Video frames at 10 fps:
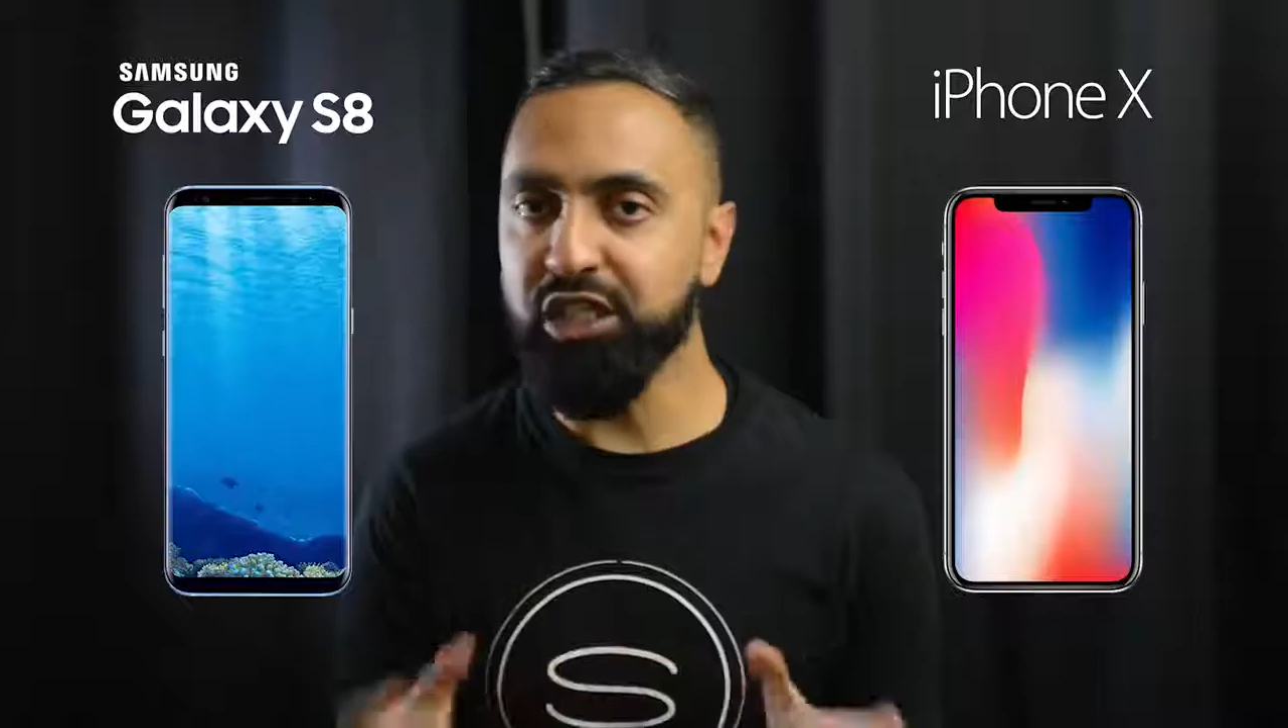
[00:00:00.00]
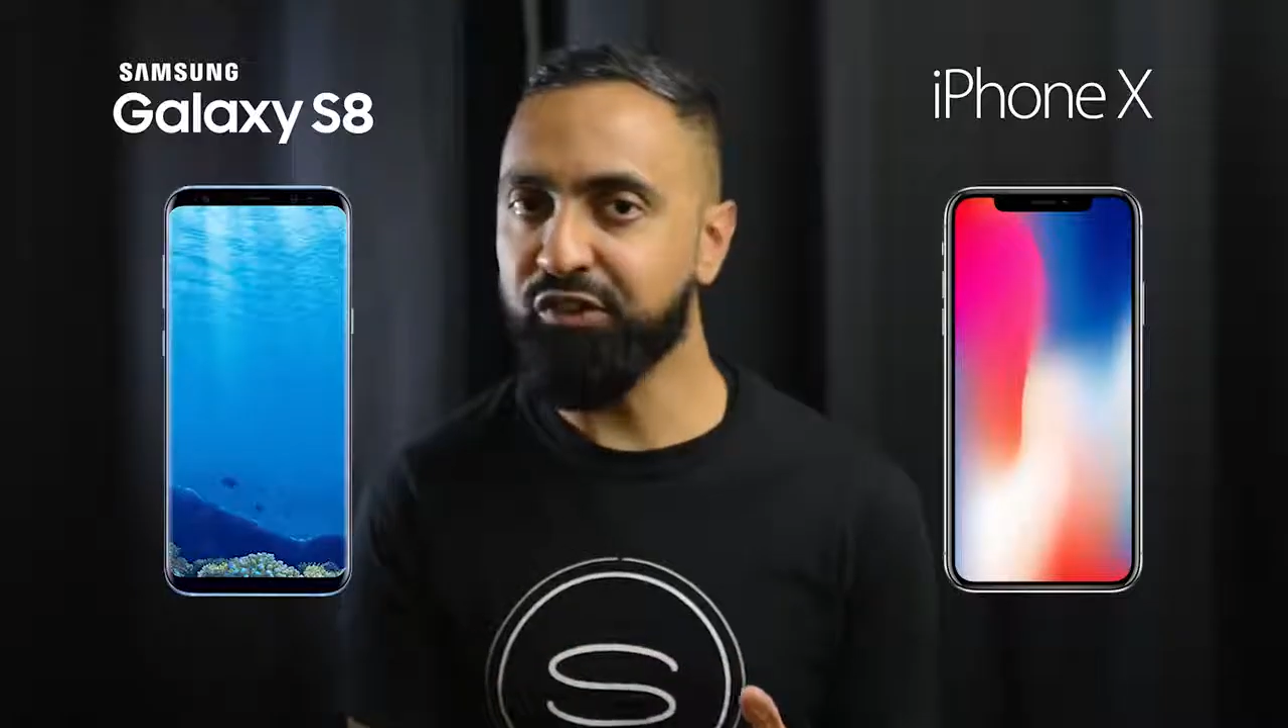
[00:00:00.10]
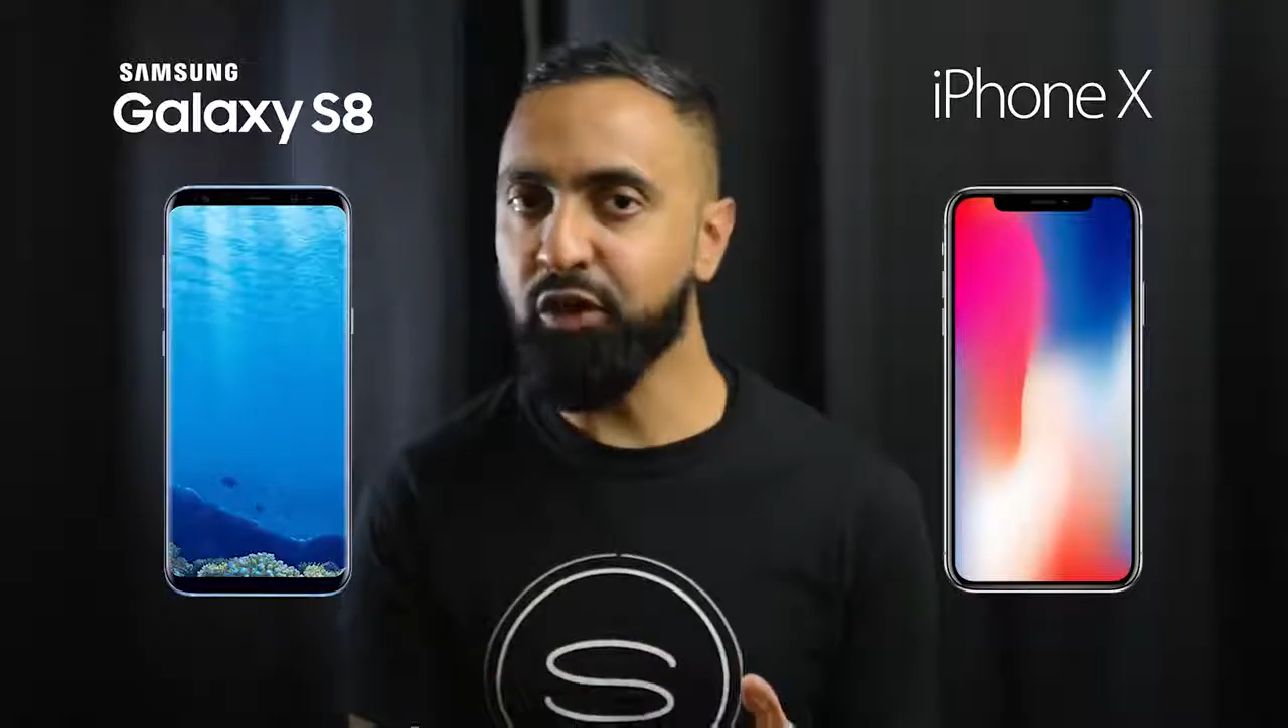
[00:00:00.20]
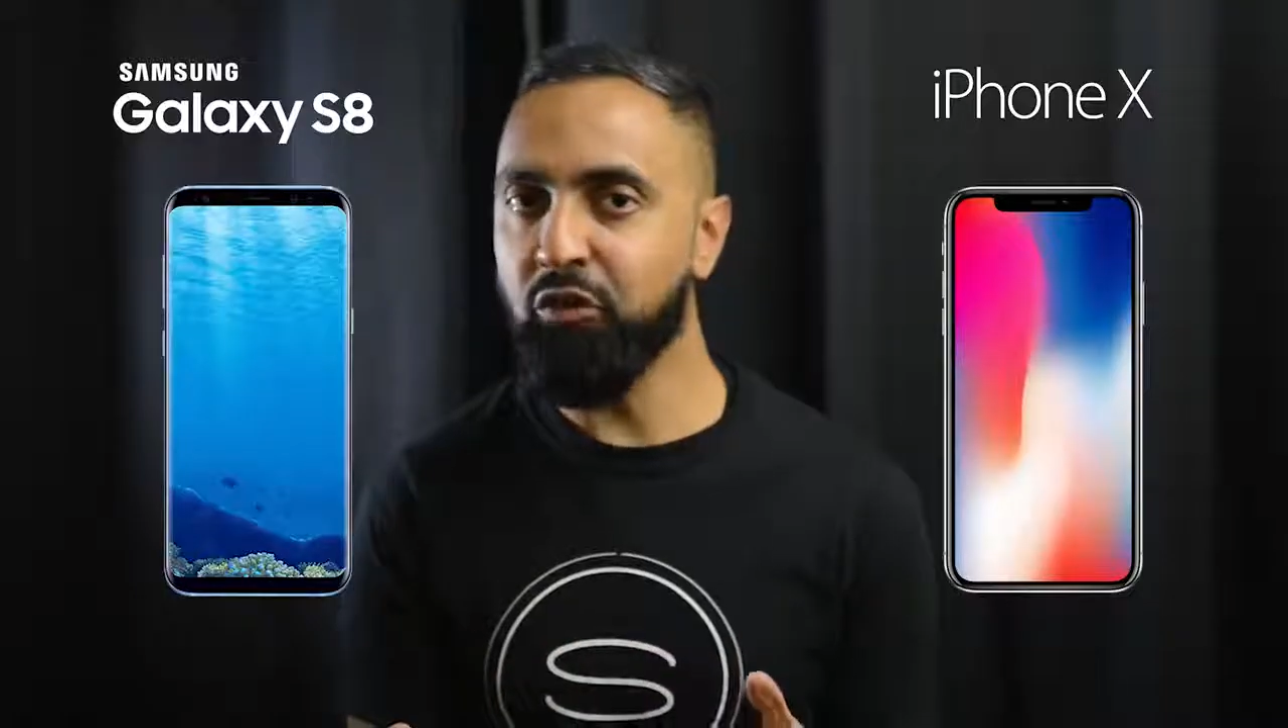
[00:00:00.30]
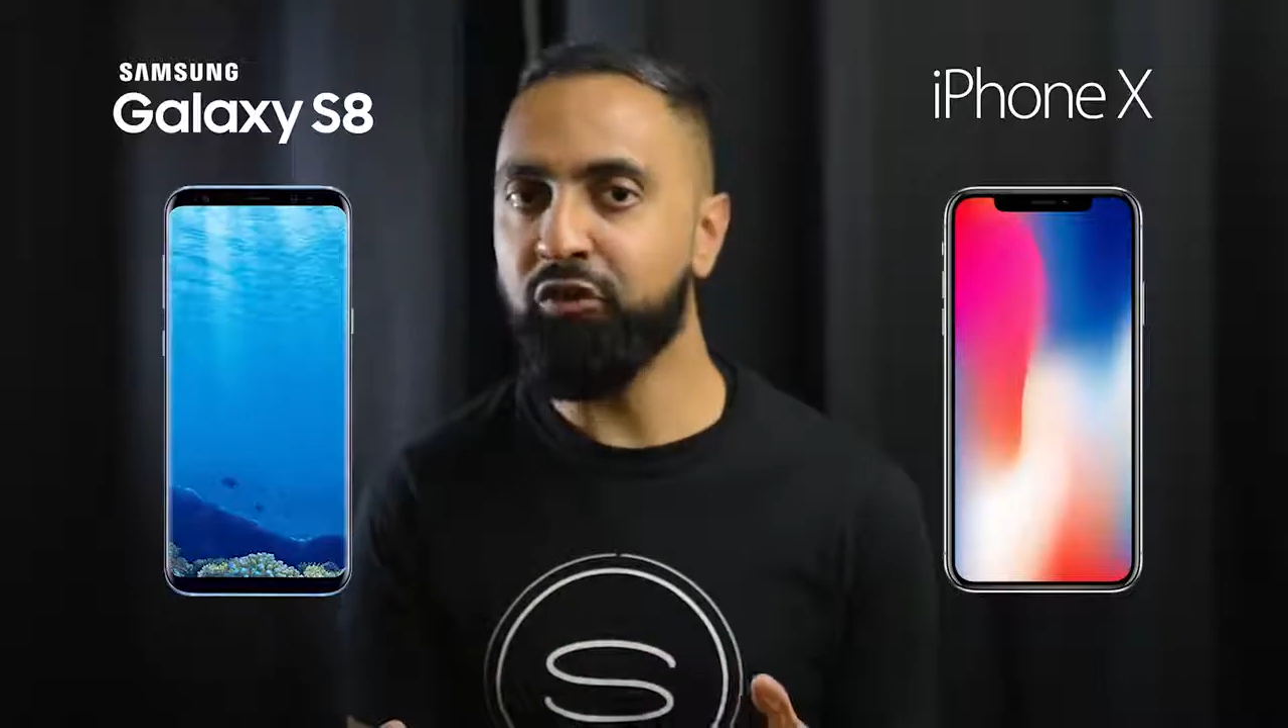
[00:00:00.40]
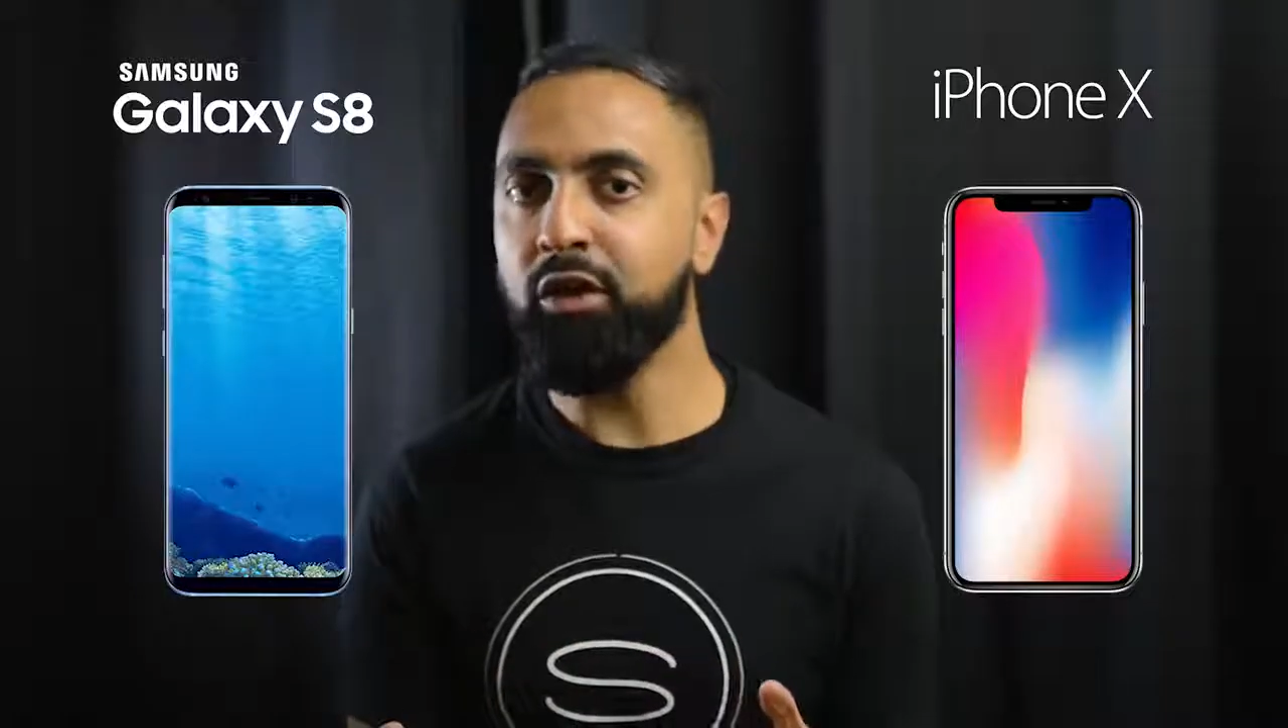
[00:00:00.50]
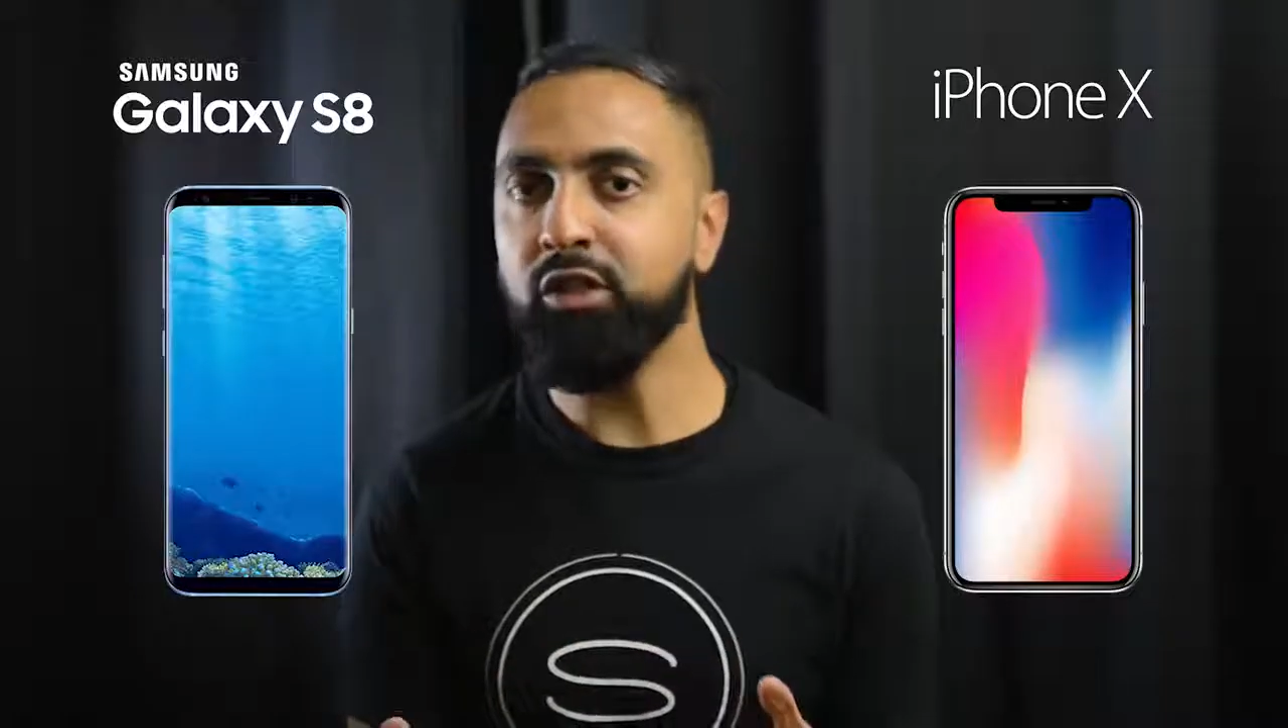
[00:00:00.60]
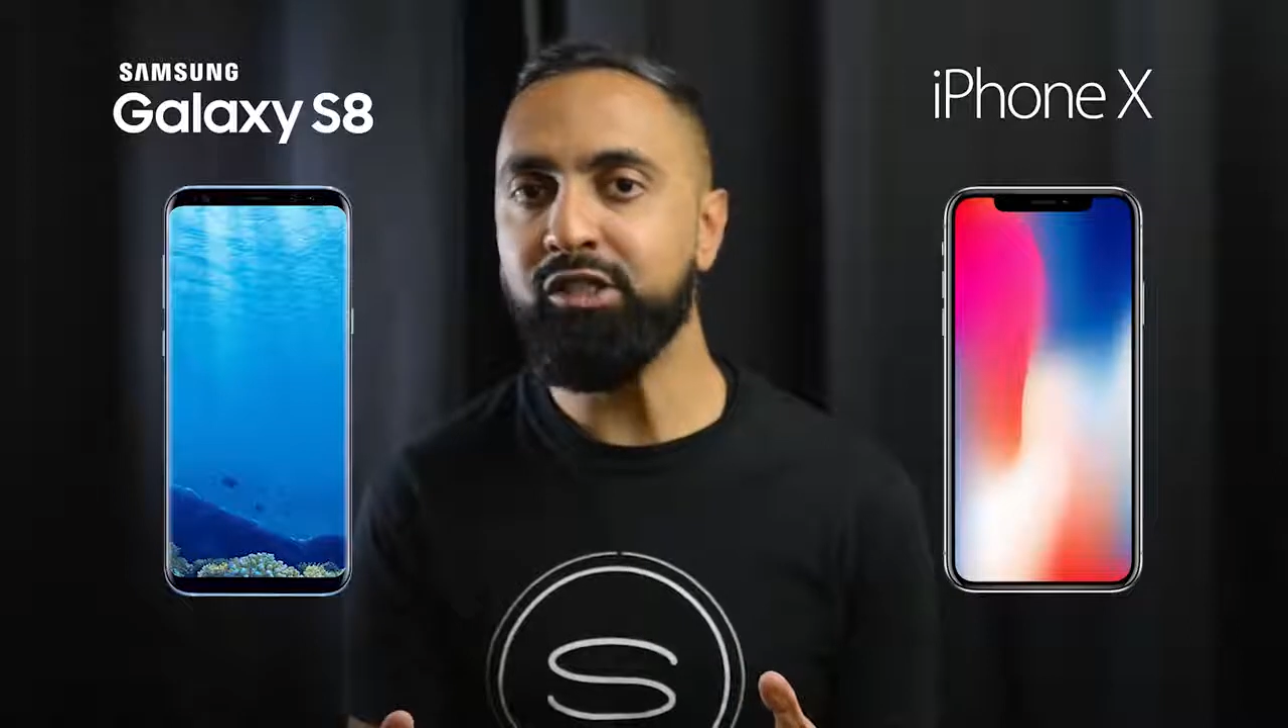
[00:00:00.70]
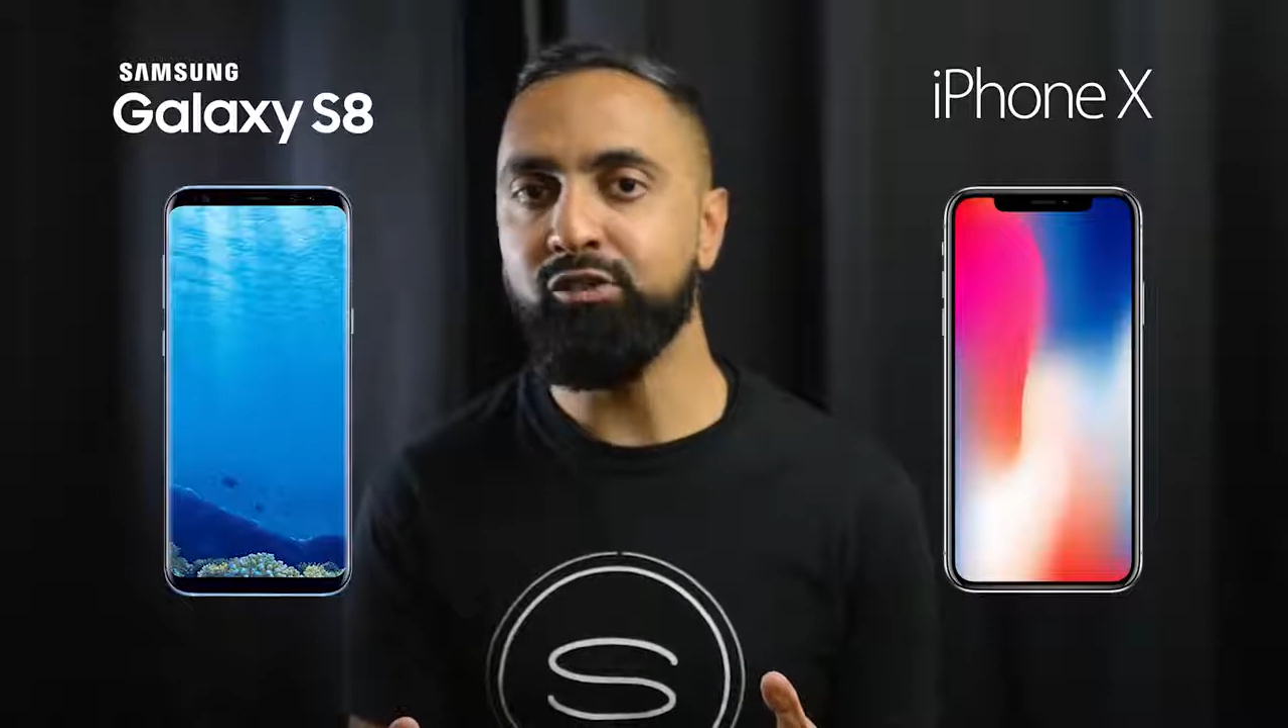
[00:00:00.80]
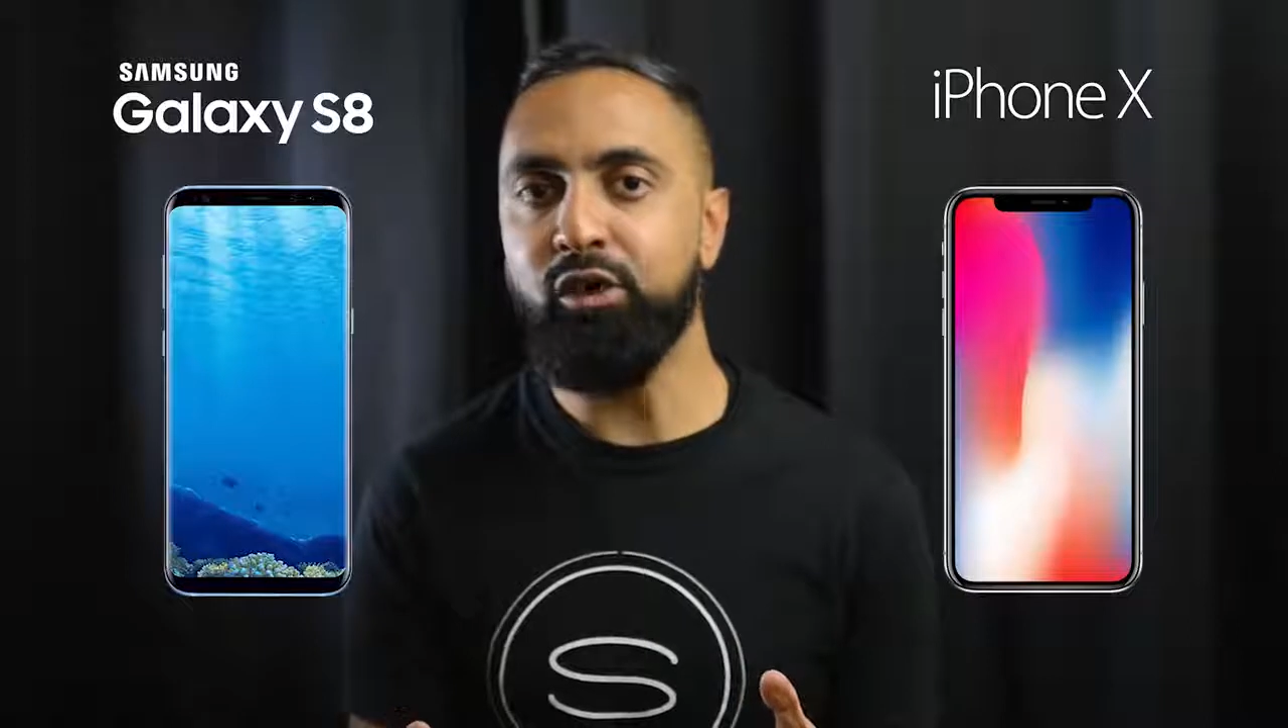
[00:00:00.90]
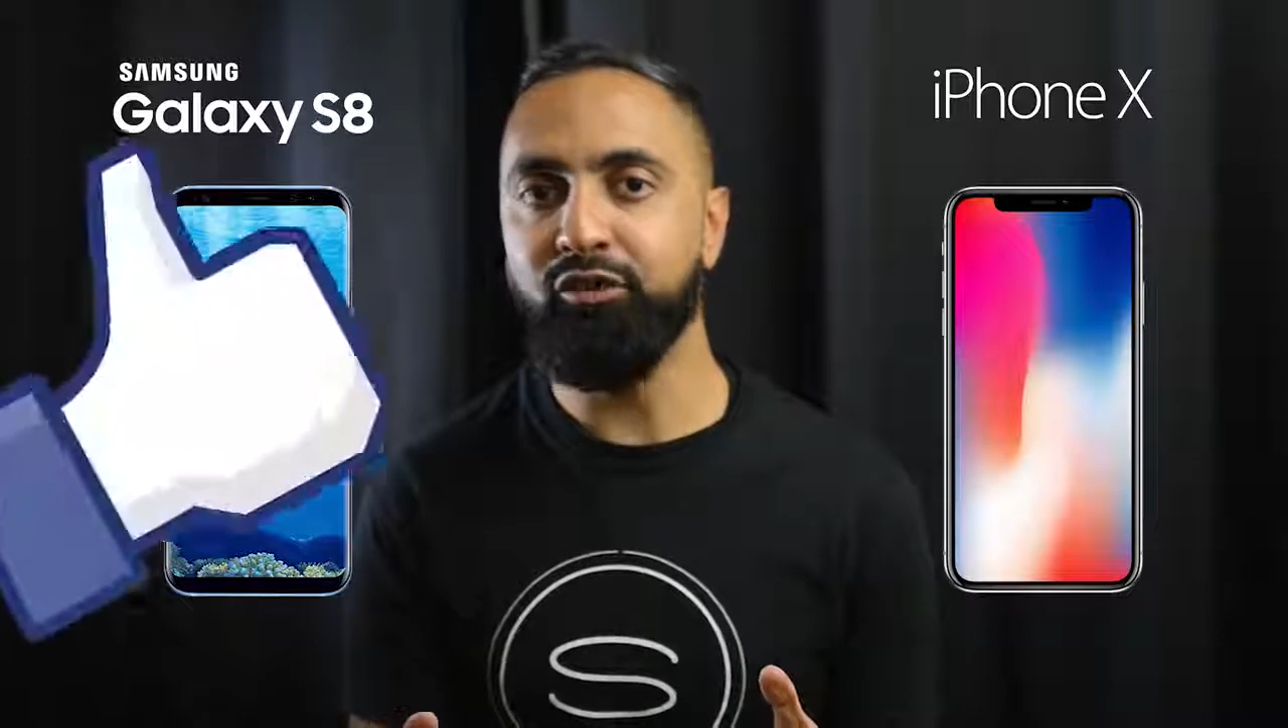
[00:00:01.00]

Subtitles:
this video and found it useful.